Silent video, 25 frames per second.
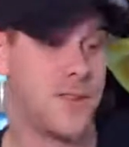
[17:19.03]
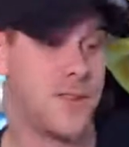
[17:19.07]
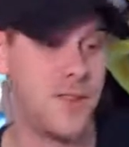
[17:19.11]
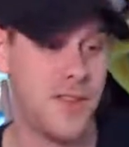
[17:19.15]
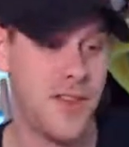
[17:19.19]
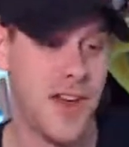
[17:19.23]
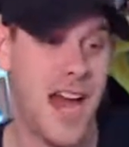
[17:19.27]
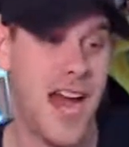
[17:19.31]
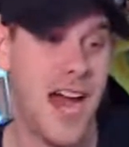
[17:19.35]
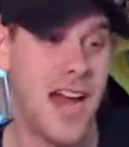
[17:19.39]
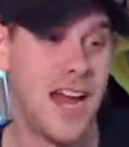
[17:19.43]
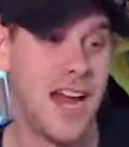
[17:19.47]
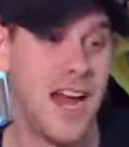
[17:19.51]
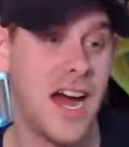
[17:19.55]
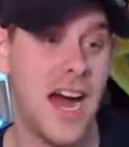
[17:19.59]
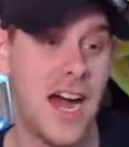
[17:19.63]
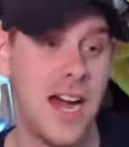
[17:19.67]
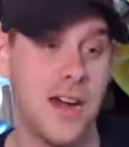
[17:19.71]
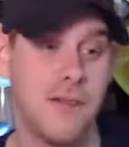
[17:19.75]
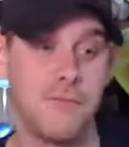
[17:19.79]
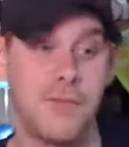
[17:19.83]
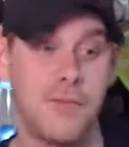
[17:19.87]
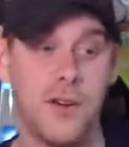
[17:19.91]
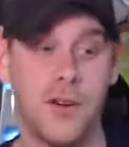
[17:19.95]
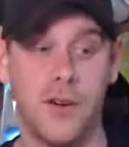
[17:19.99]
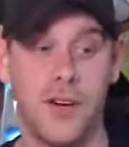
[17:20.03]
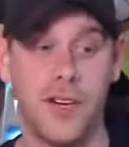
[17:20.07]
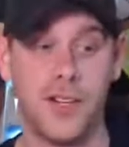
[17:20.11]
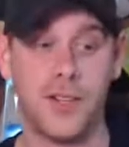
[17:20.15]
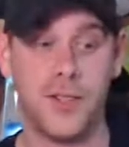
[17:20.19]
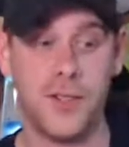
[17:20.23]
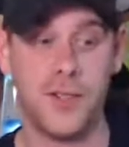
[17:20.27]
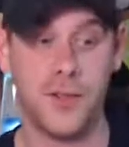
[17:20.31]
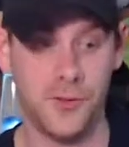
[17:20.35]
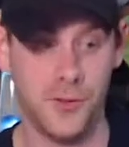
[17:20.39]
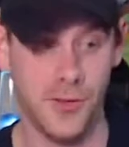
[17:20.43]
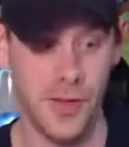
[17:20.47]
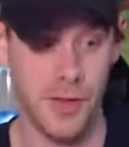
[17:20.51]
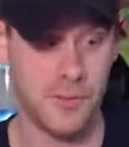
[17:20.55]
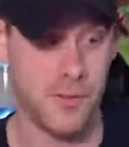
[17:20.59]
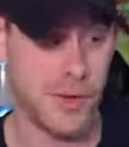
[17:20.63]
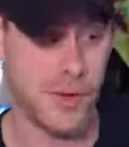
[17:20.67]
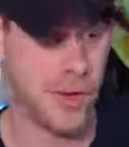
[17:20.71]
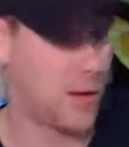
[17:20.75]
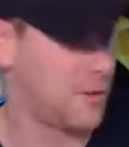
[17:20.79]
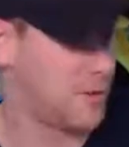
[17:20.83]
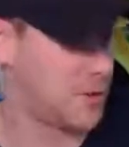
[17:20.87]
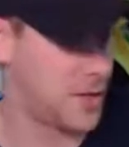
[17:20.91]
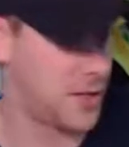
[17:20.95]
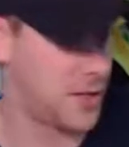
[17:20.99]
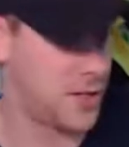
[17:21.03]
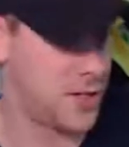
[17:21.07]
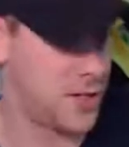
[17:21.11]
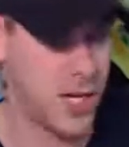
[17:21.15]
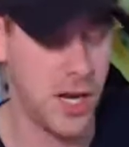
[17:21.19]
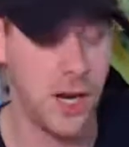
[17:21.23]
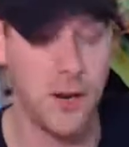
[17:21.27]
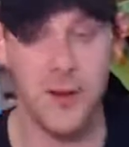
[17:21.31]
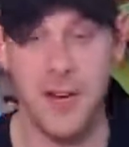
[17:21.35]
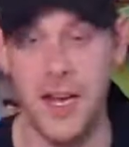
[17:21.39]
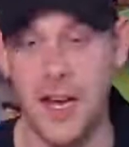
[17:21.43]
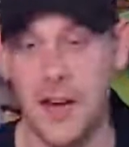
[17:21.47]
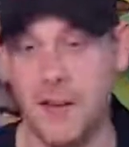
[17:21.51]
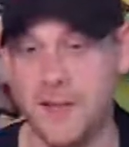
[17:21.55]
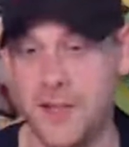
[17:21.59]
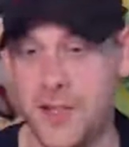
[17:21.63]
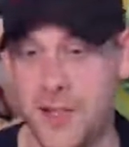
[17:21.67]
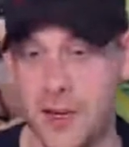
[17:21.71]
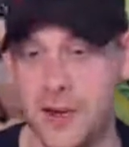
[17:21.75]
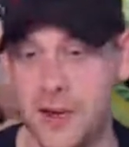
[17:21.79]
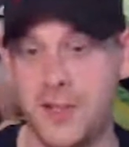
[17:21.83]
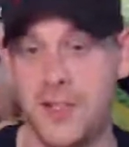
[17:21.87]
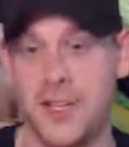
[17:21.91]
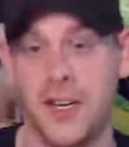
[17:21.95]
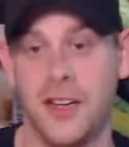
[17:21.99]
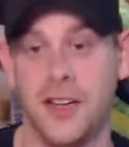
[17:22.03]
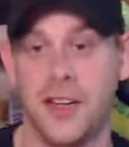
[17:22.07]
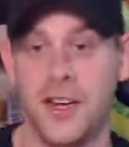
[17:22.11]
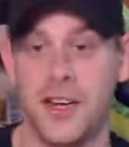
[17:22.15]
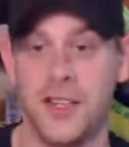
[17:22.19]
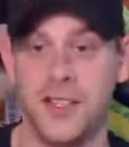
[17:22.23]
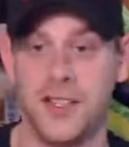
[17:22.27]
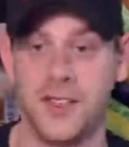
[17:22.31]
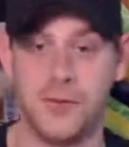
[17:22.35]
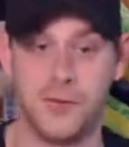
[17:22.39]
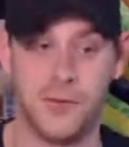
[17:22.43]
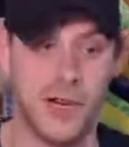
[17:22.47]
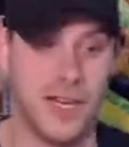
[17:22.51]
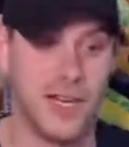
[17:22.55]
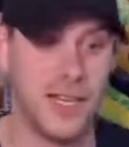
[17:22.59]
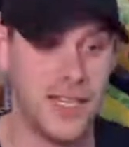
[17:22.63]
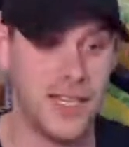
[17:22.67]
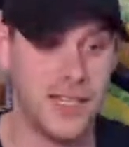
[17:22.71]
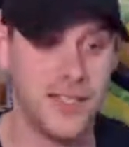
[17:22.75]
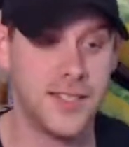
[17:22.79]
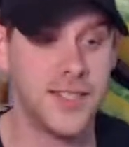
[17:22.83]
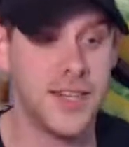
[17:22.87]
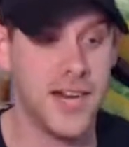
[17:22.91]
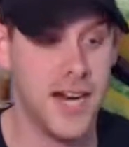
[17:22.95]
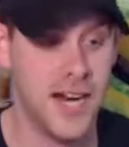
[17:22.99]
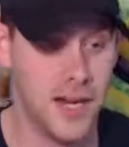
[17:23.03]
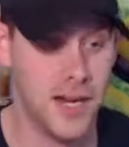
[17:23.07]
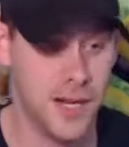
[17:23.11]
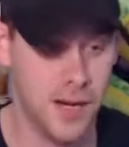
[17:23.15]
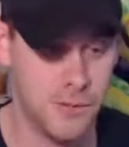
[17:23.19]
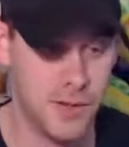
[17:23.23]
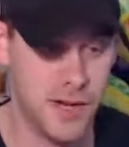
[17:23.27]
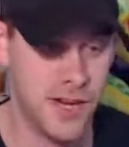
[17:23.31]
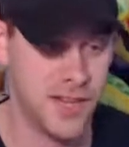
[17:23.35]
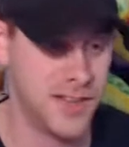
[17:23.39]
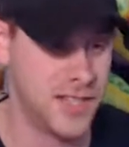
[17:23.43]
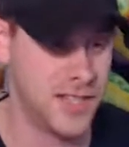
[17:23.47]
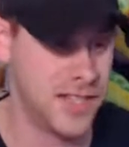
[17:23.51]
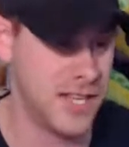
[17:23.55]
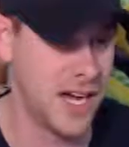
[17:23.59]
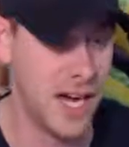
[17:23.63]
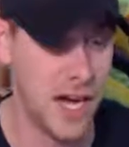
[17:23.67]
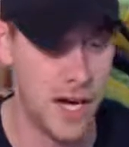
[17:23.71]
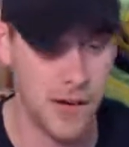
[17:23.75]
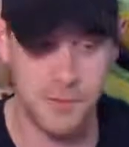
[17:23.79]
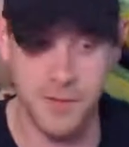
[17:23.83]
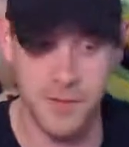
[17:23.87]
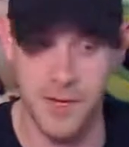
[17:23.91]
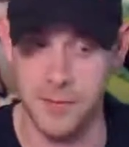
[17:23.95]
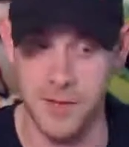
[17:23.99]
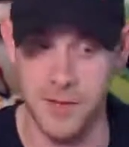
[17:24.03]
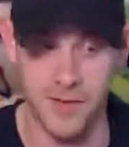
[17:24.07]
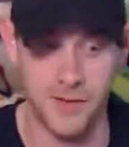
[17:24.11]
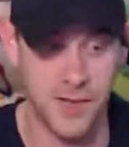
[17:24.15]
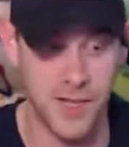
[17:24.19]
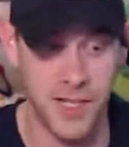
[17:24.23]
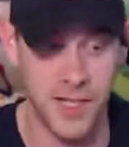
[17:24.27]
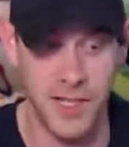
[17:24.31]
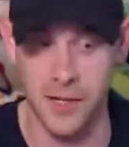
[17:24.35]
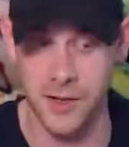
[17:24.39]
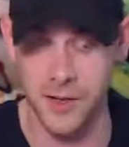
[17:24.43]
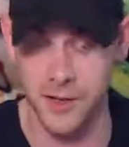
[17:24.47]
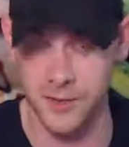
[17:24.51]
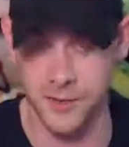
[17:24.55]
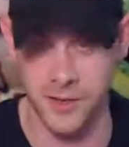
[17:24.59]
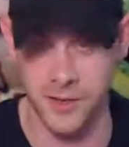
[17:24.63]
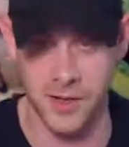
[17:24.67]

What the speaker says: that, I am going to flip it over to Joe and have Joe tell us what he's got up on the upcoming videos for